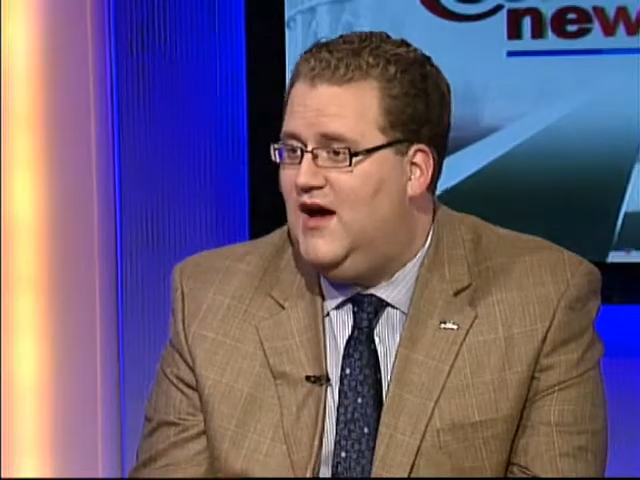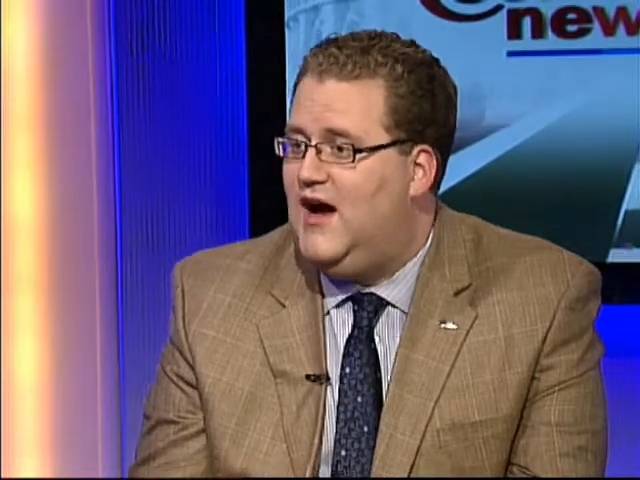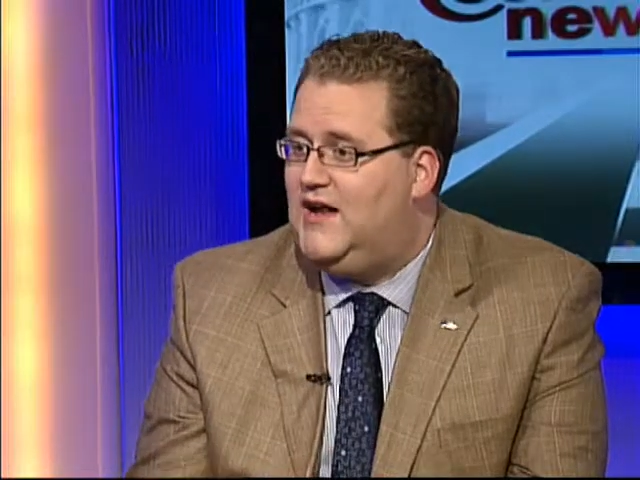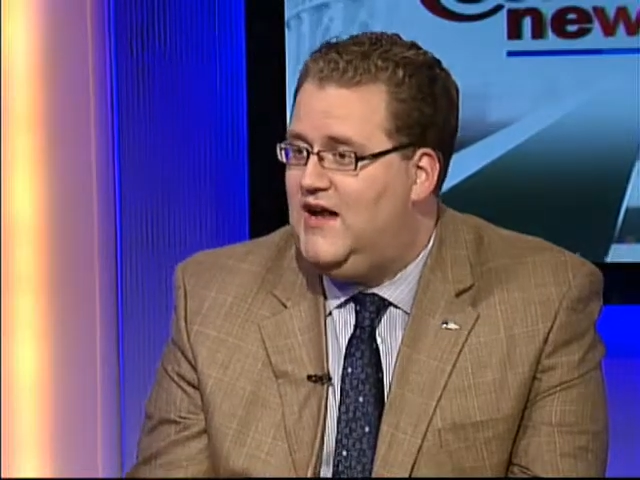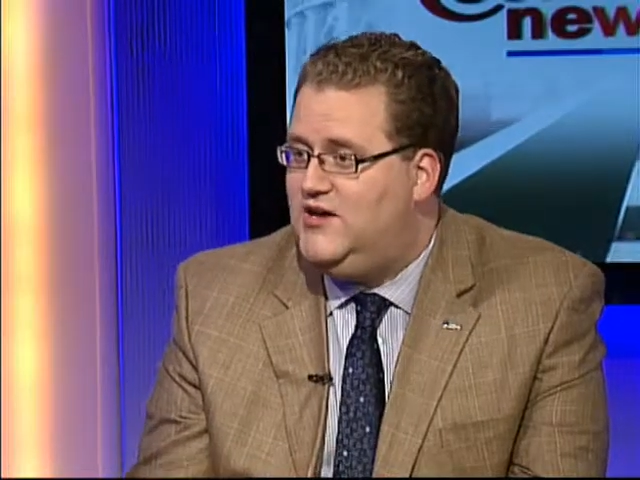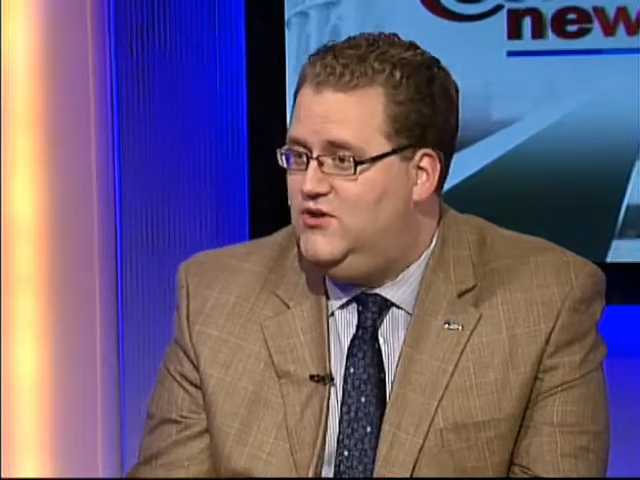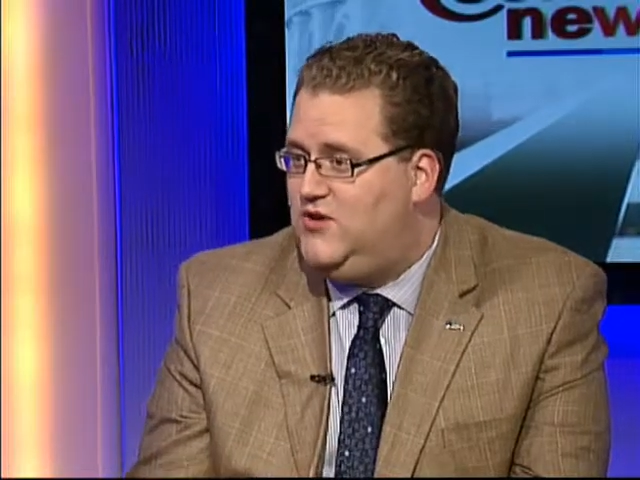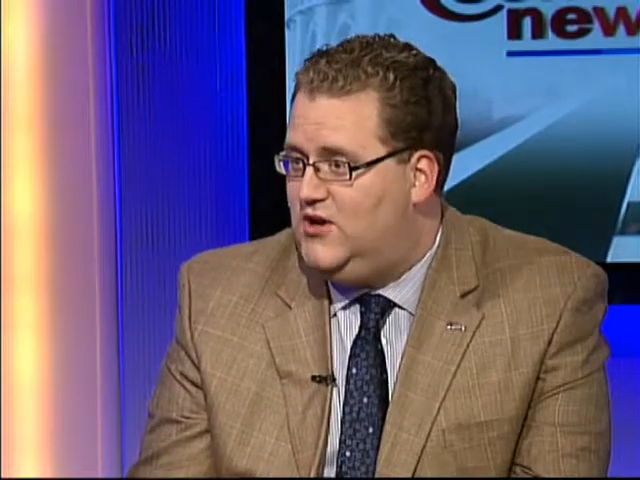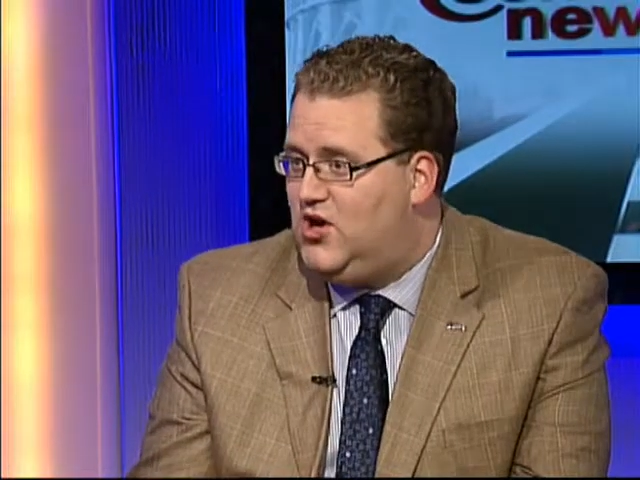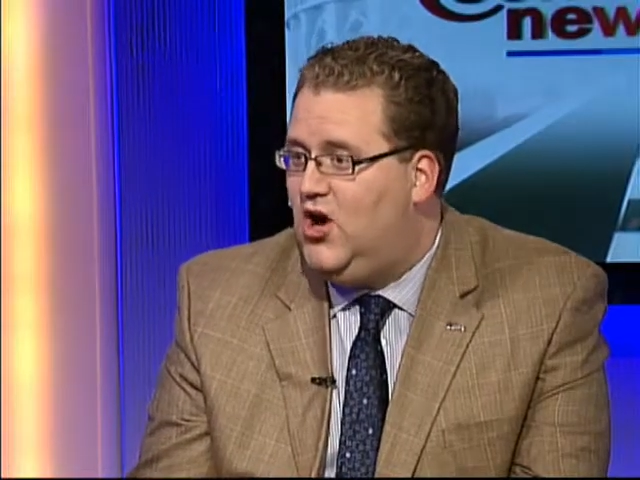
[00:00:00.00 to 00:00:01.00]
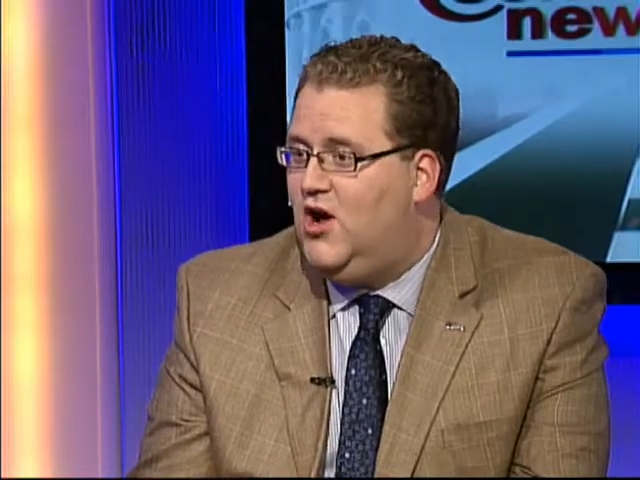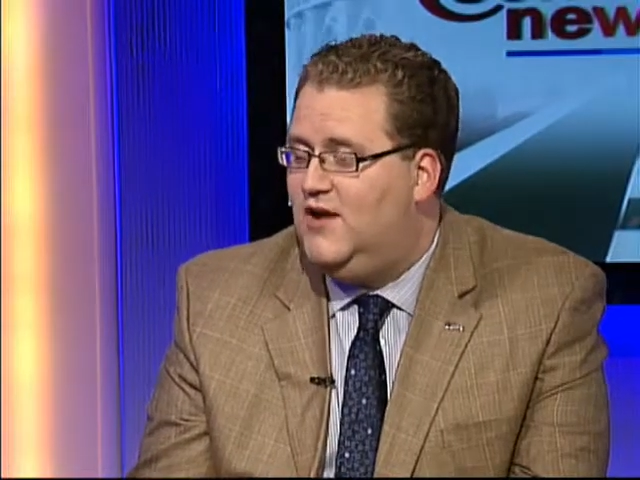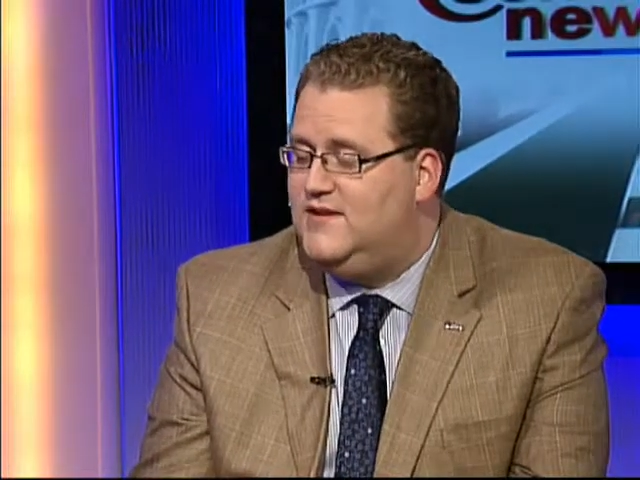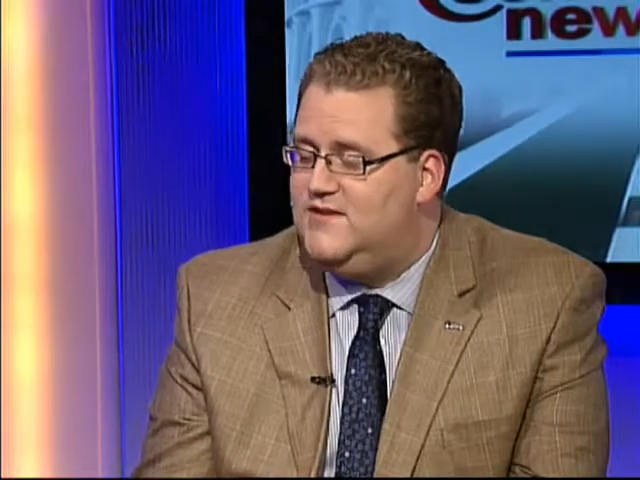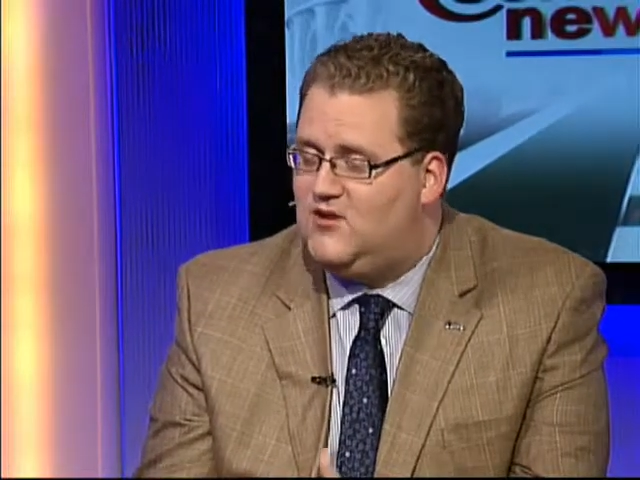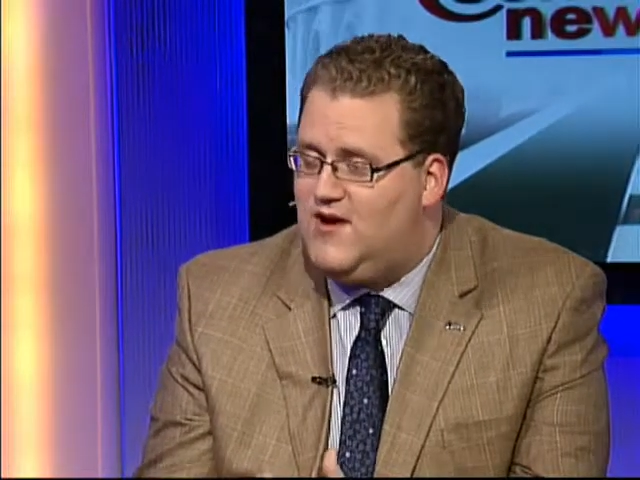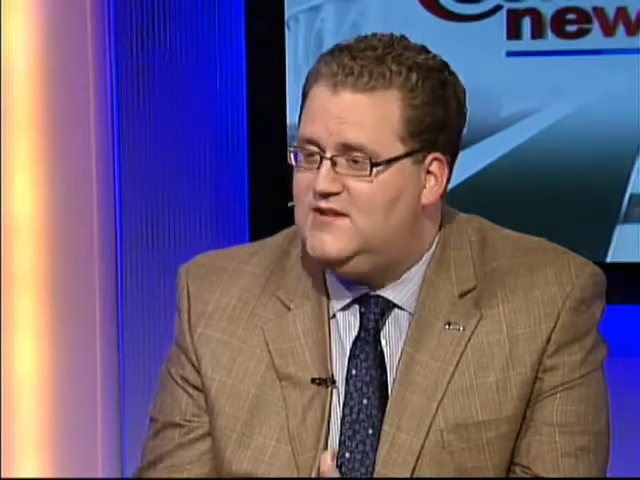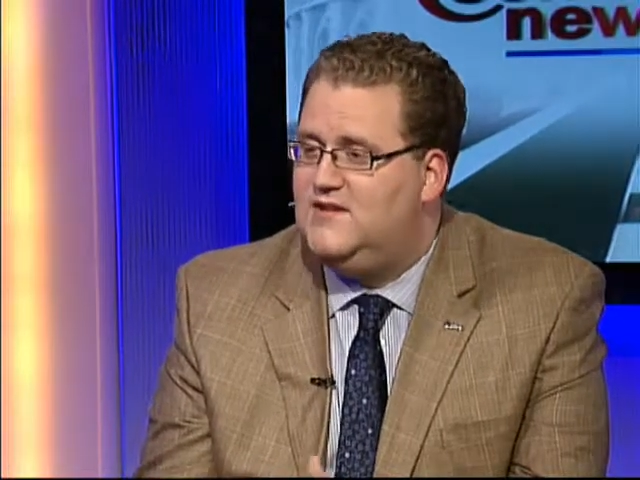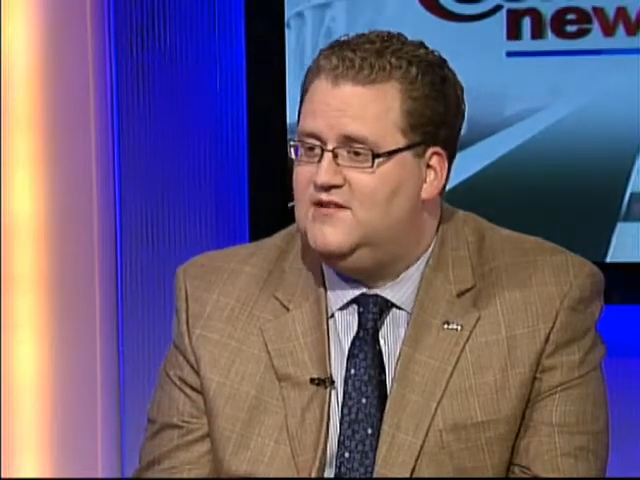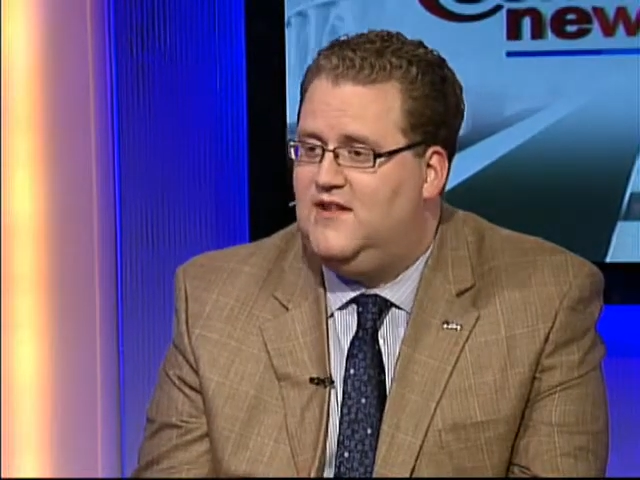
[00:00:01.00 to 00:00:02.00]
hotline you can call. It's a
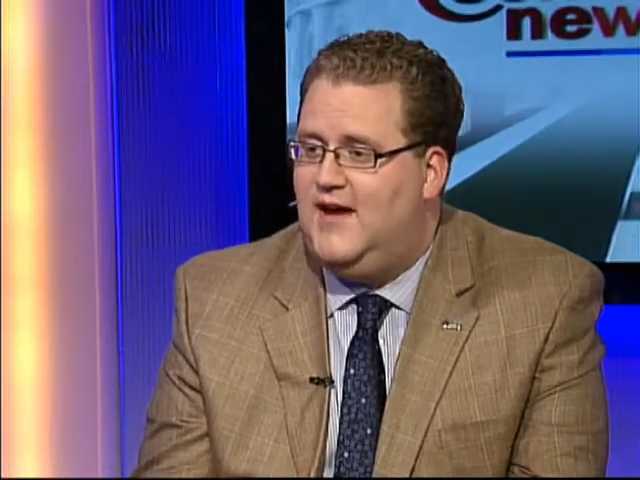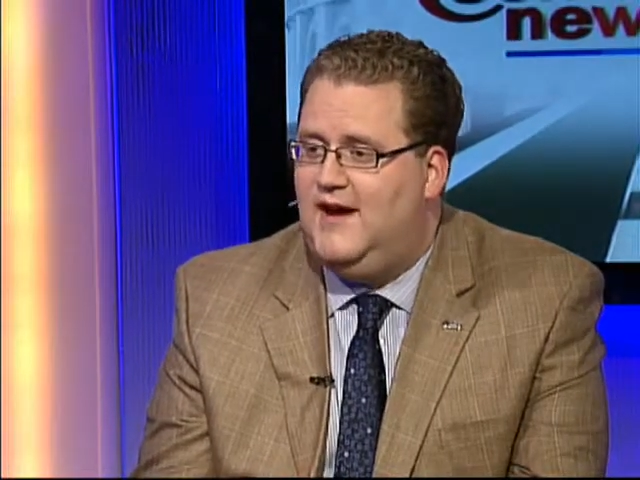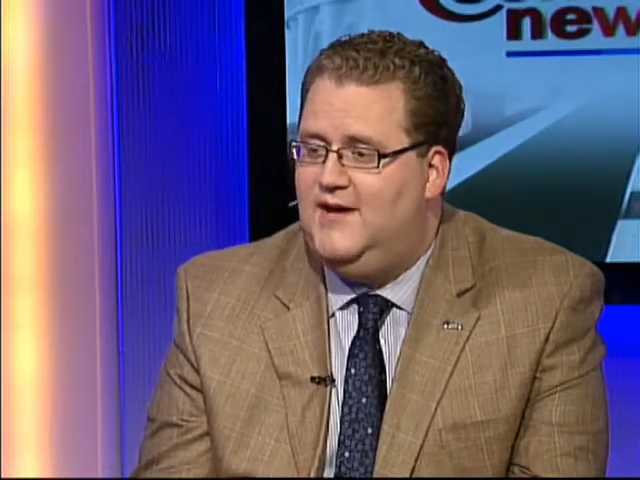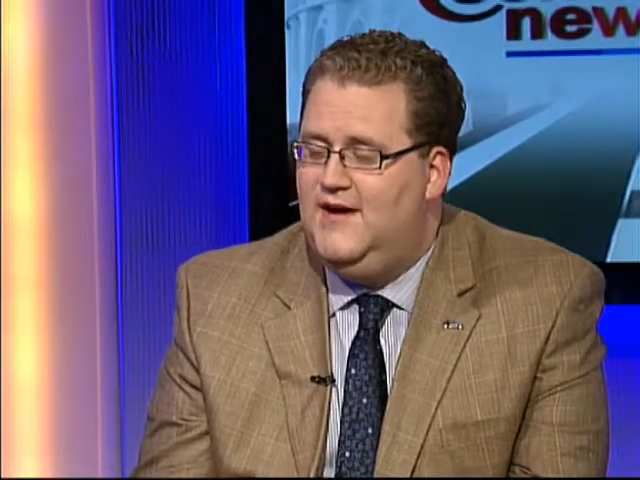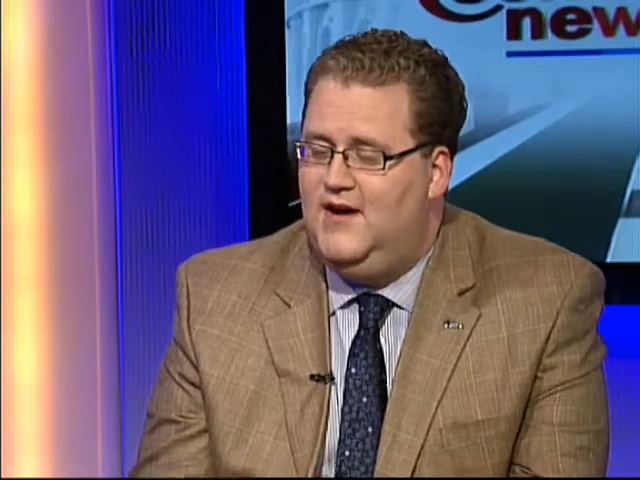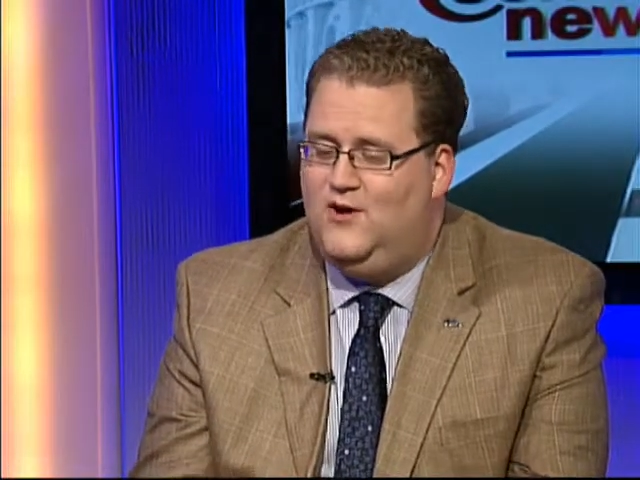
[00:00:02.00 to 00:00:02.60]
crisis line.